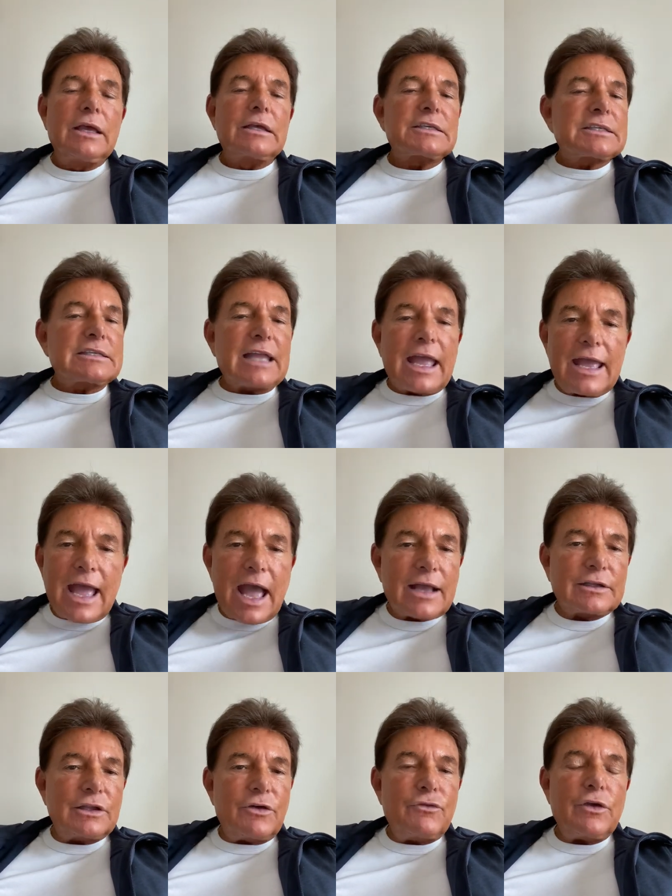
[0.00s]
Stay
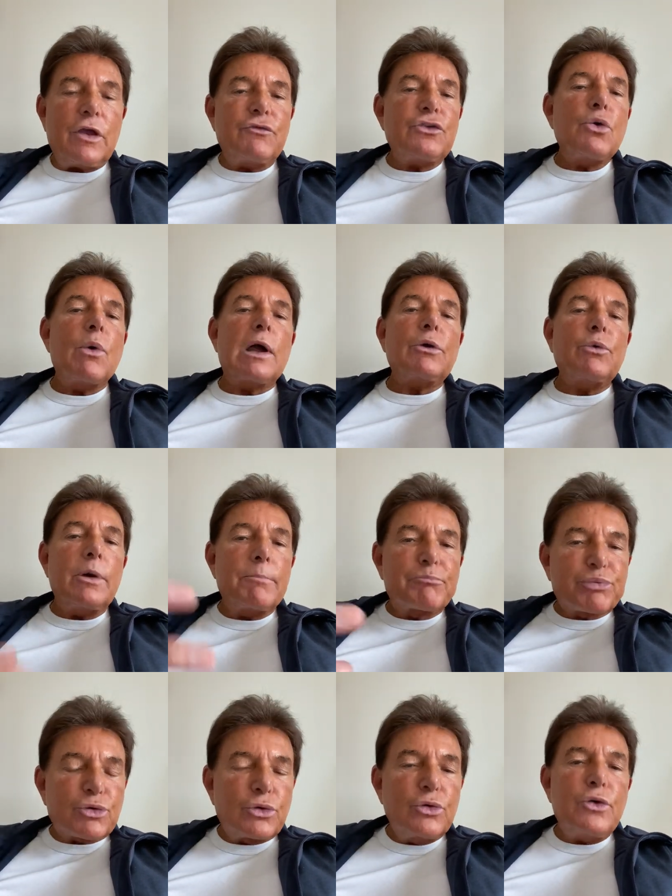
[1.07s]
active. If you want to
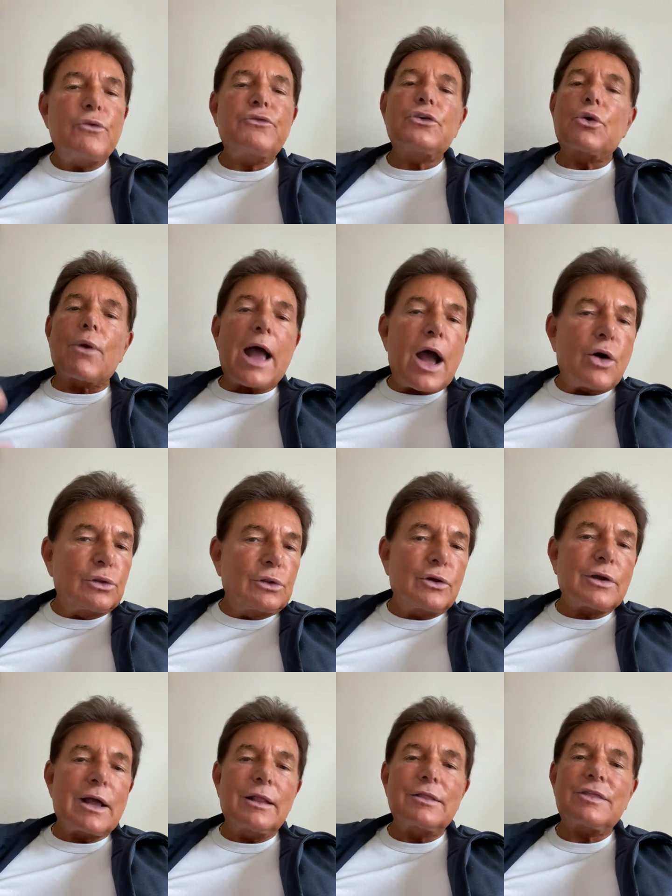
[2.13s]
improve your
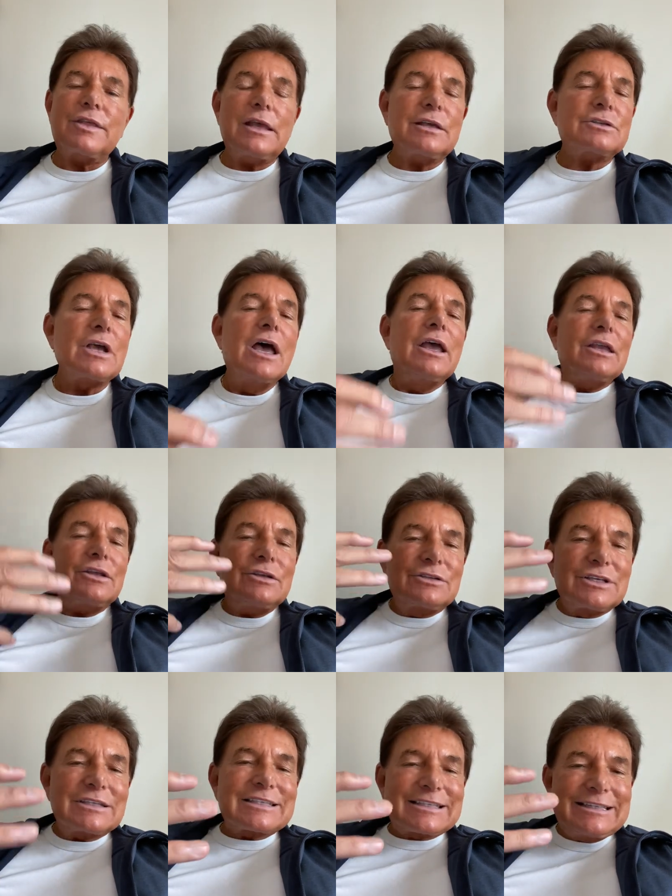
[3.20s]
outlook on things, you
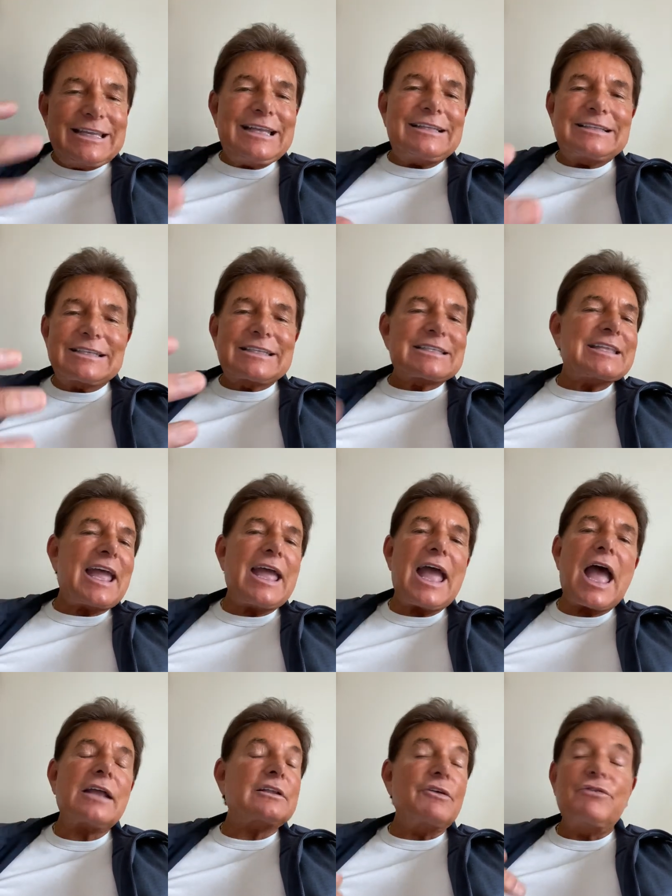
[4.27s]
just need to stay
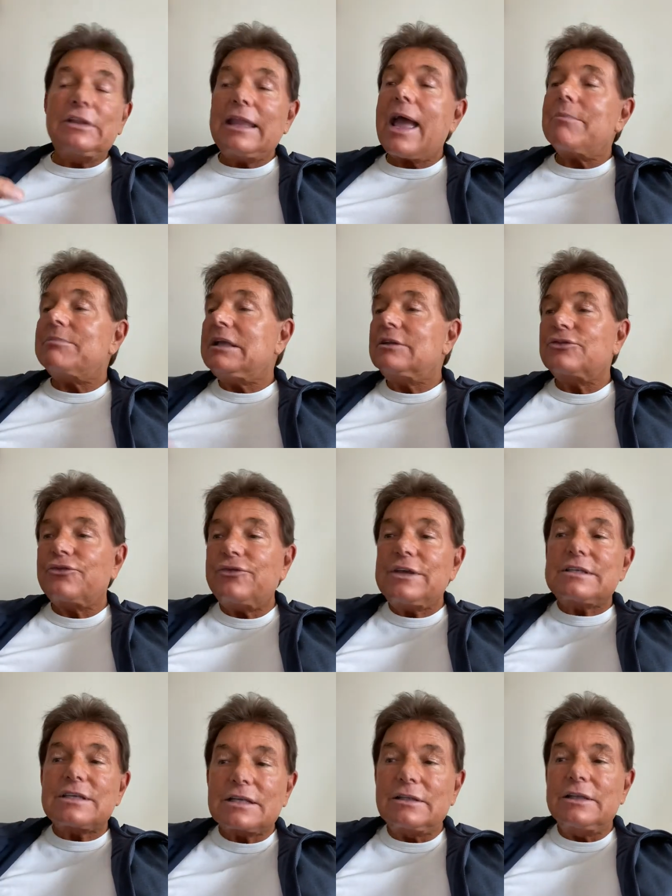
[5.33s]
active. And that means
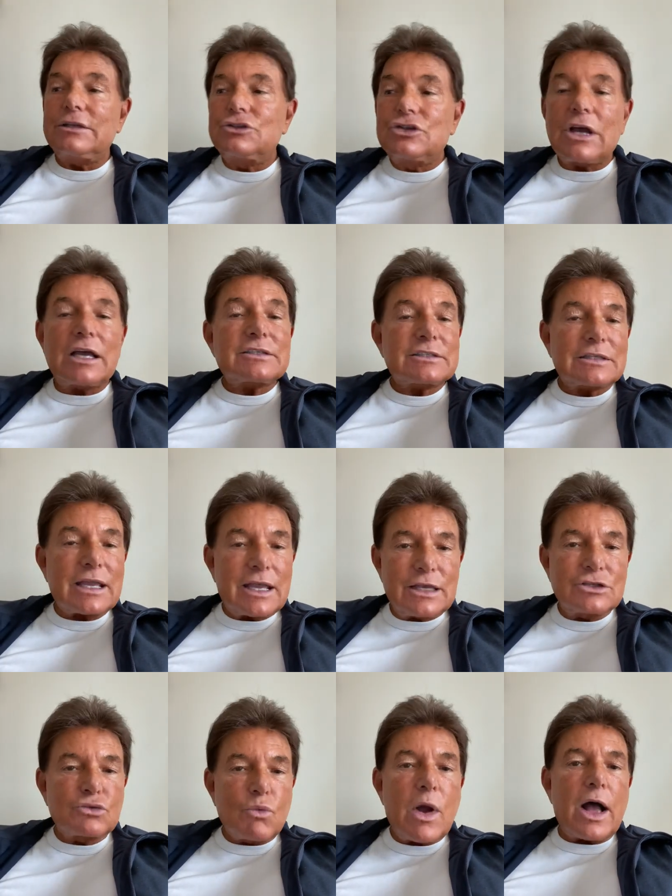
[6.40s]
physically just
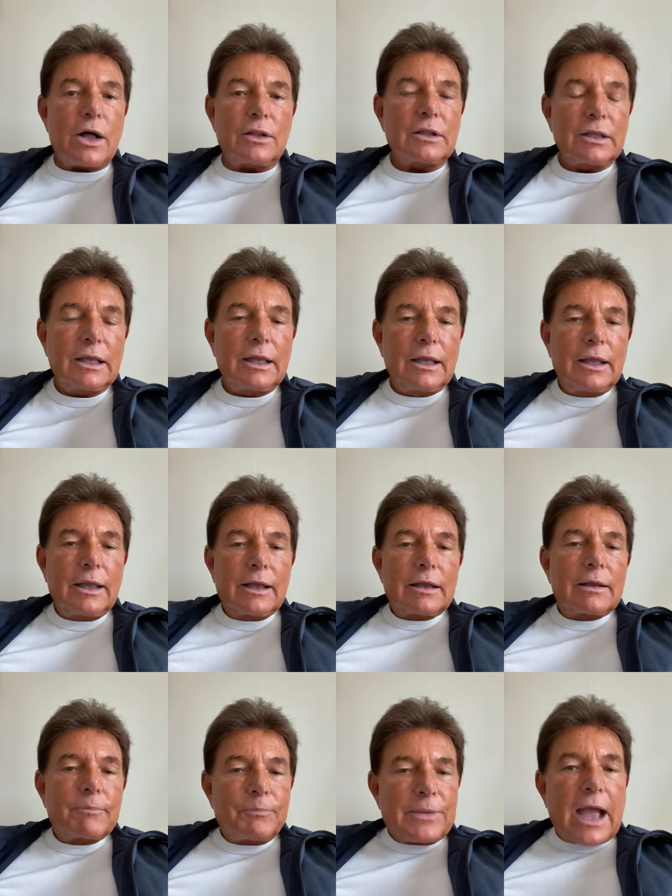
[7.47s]
as well.
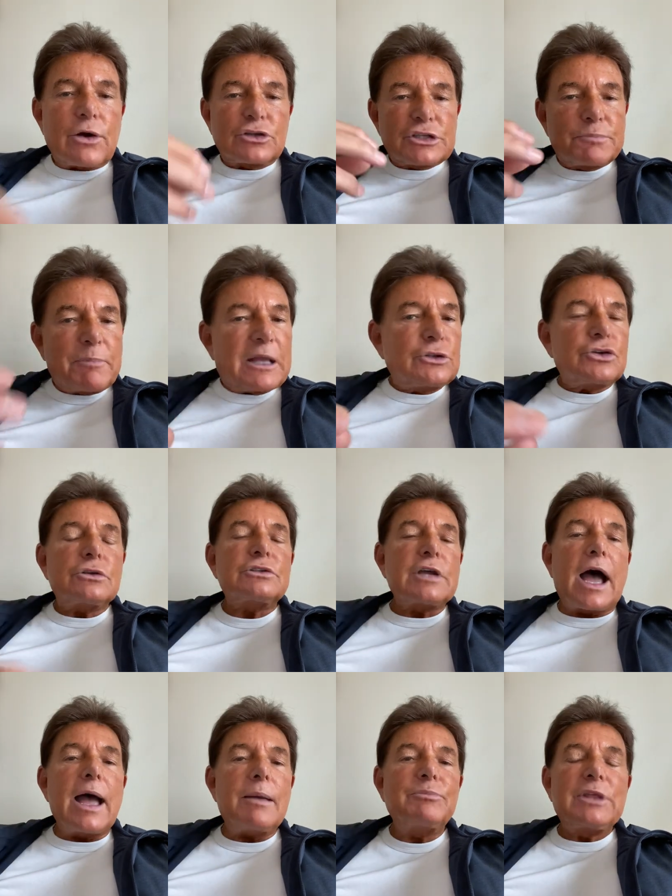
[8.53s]
Now, spend your
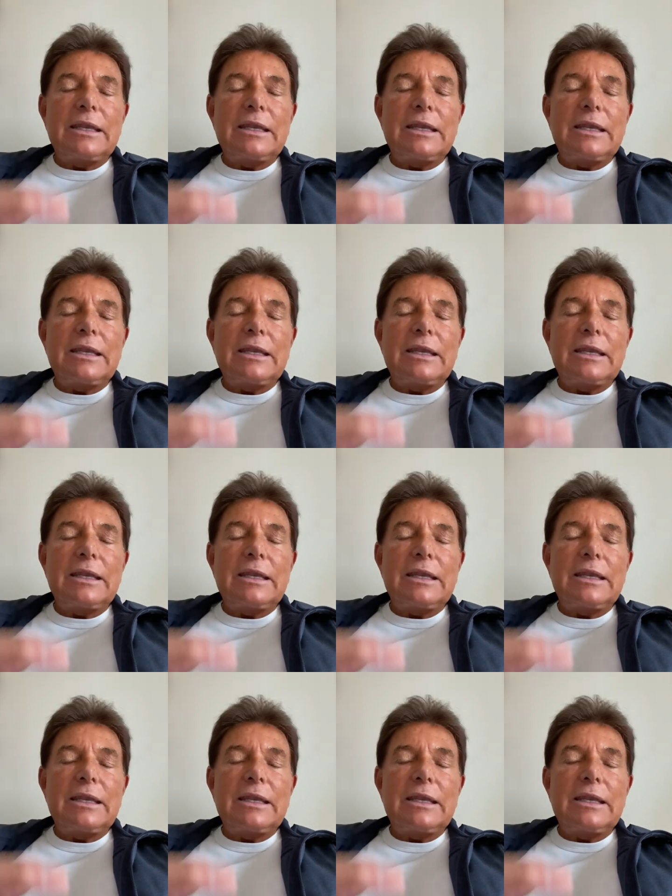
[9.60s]
time.